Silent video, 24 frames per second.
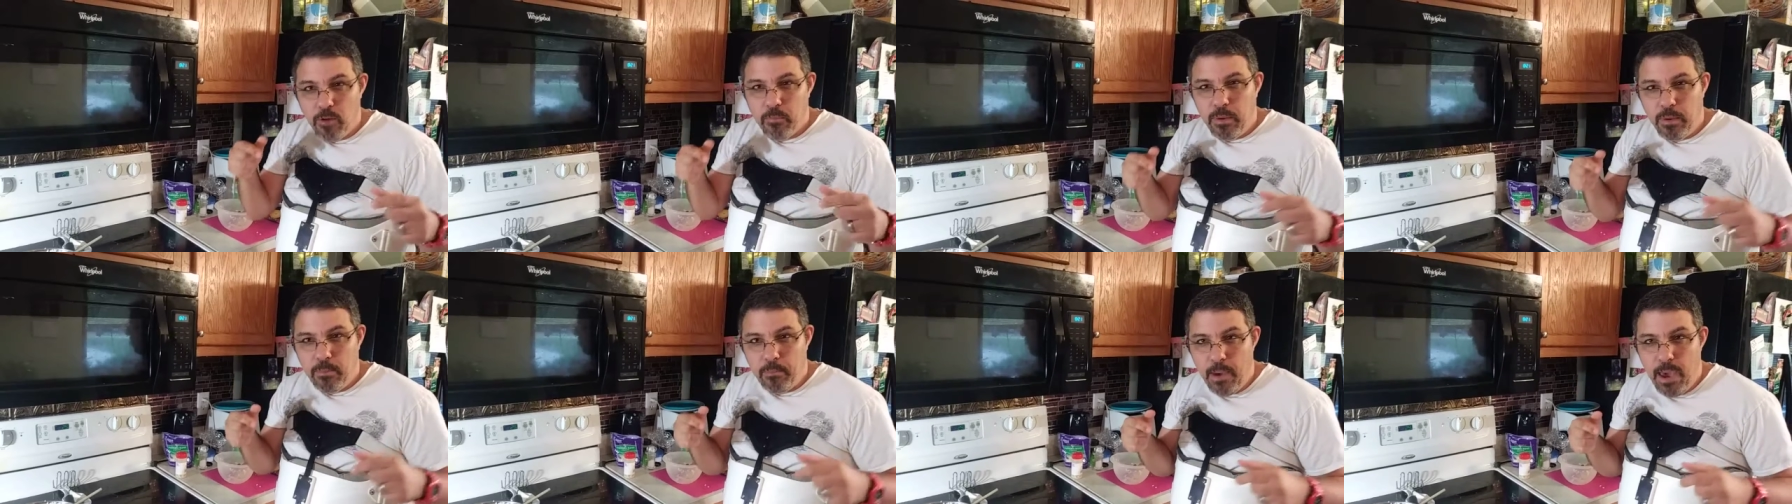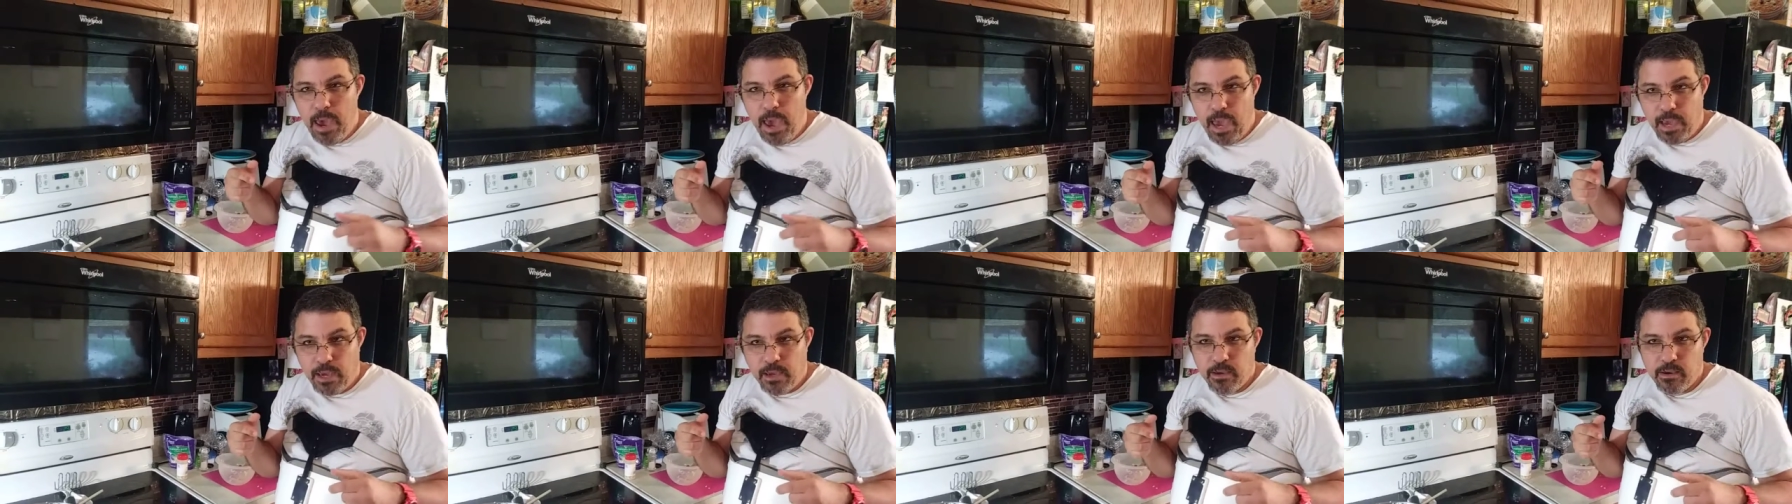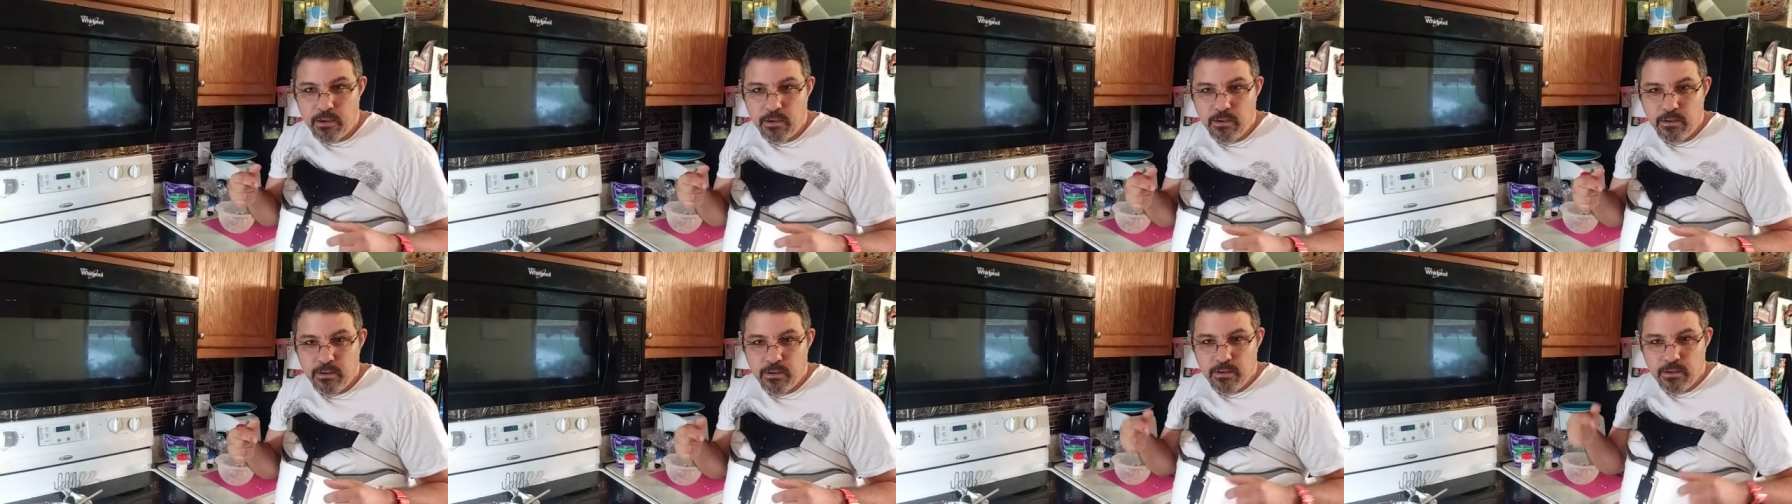you'll be
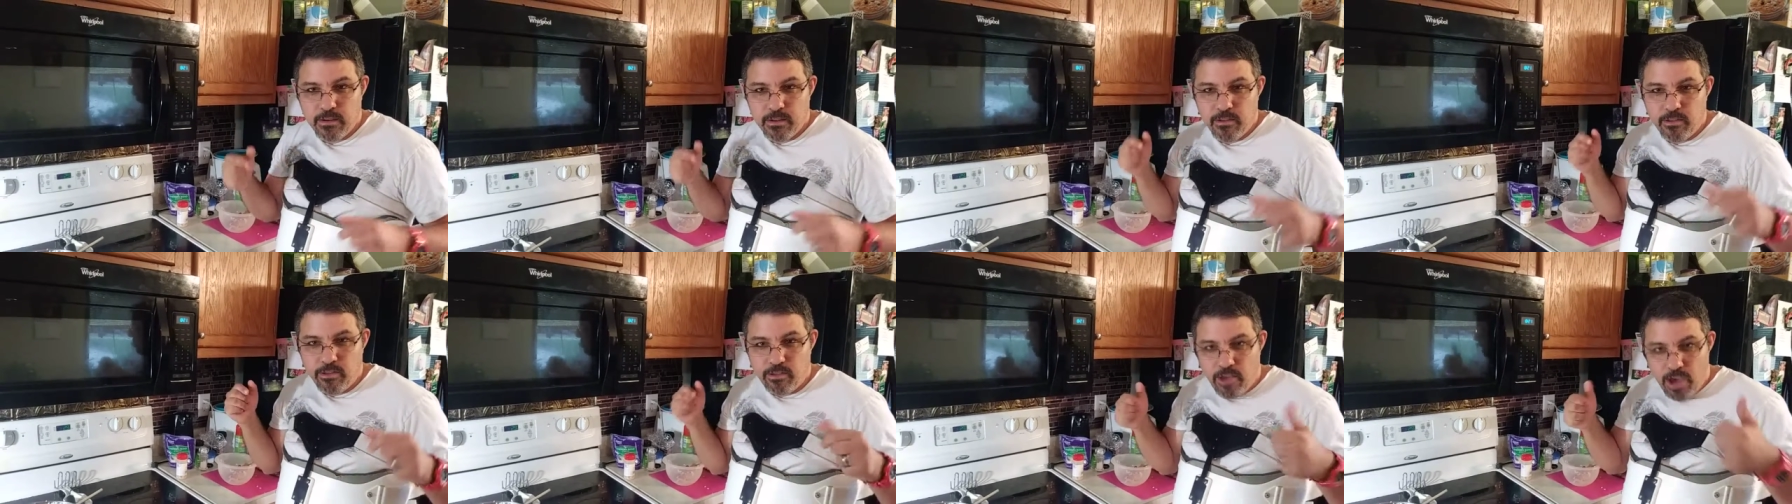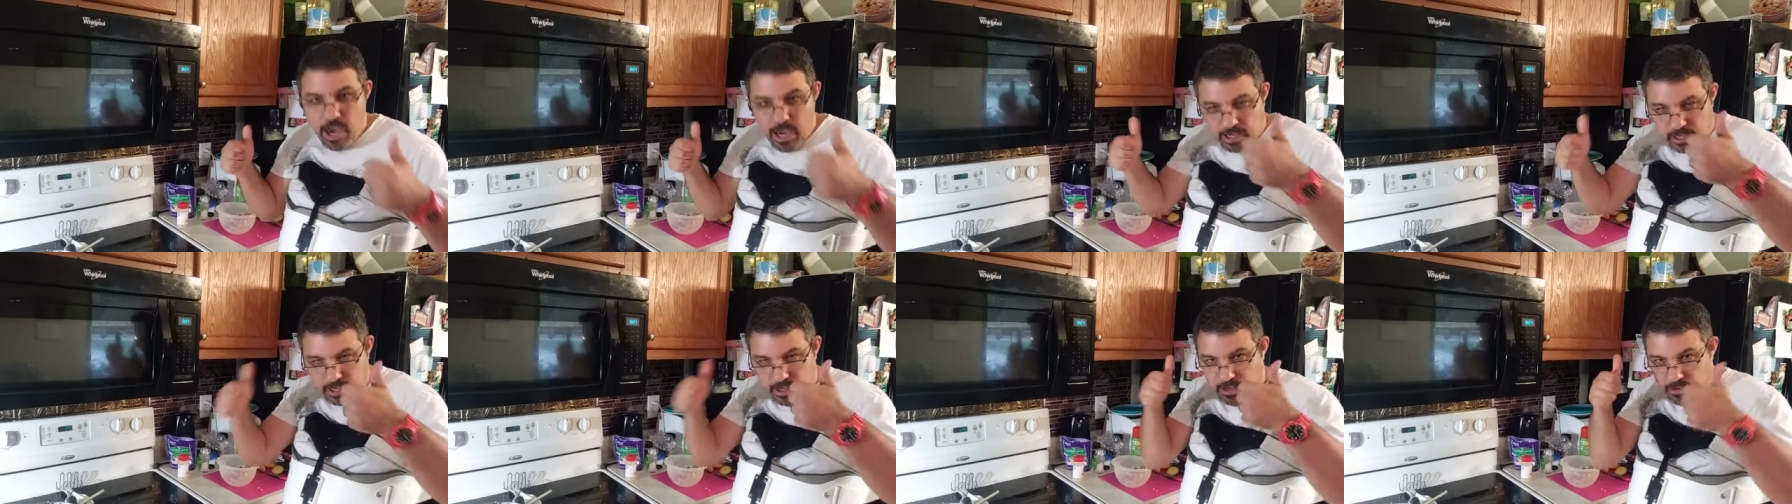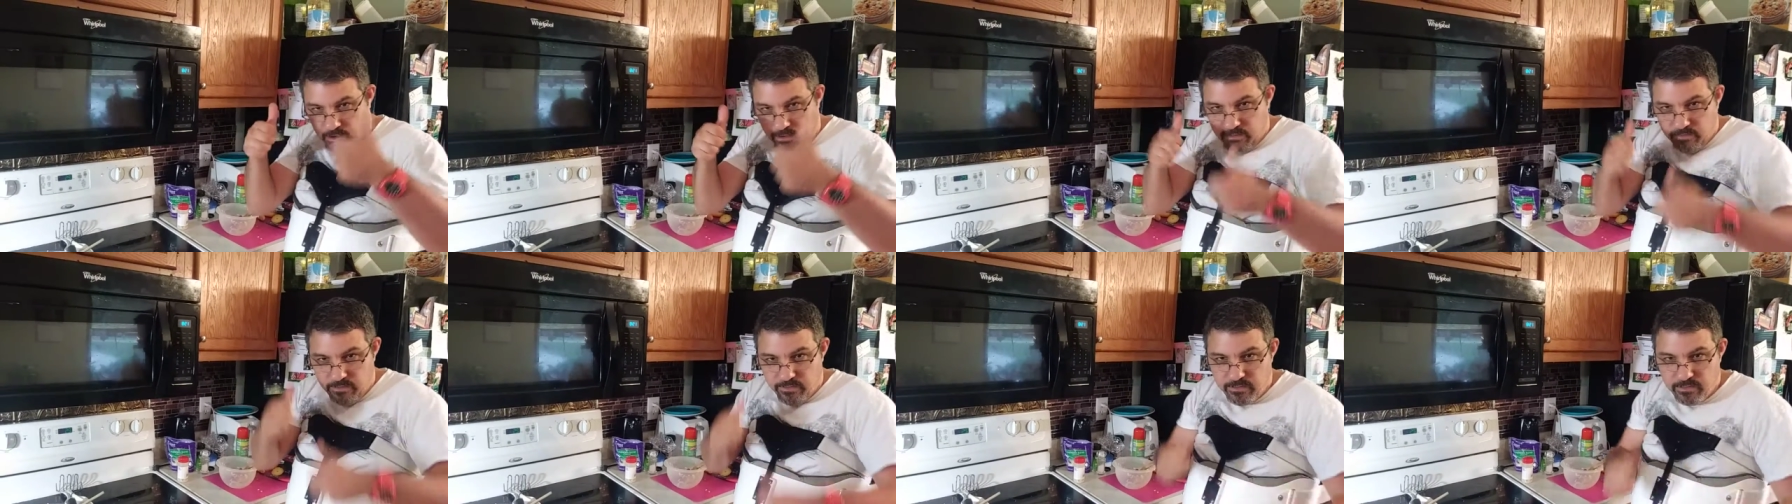back. Thank
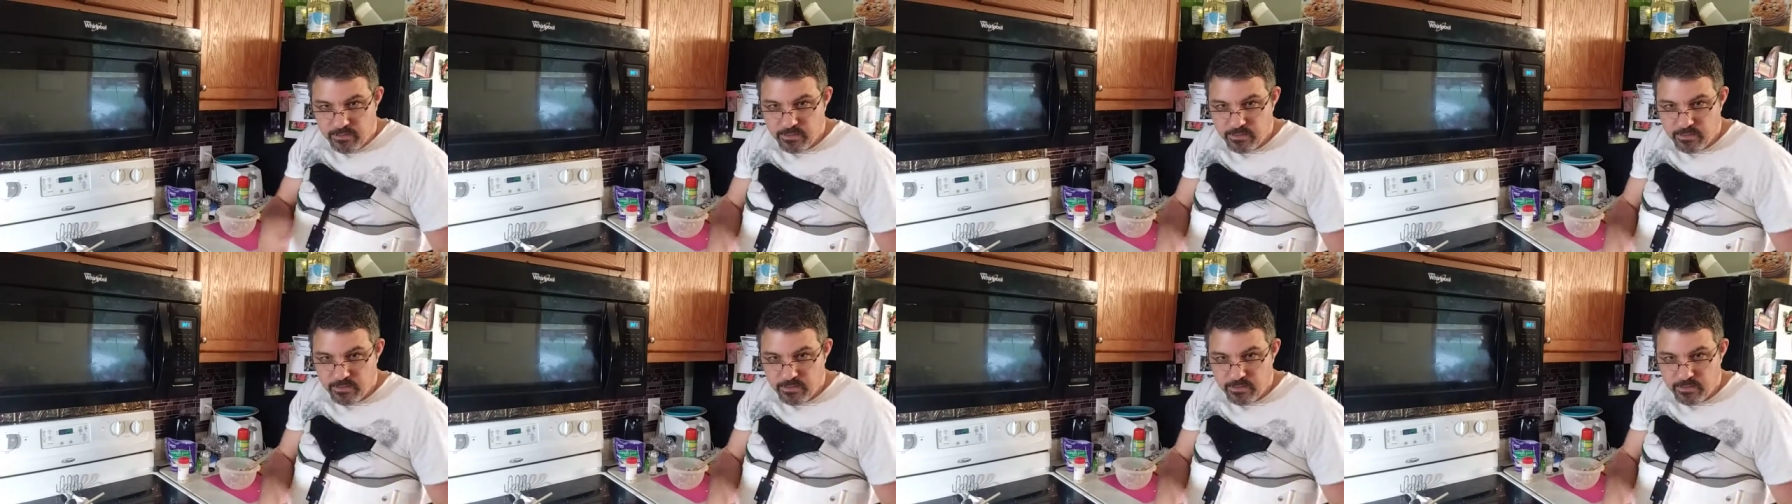you.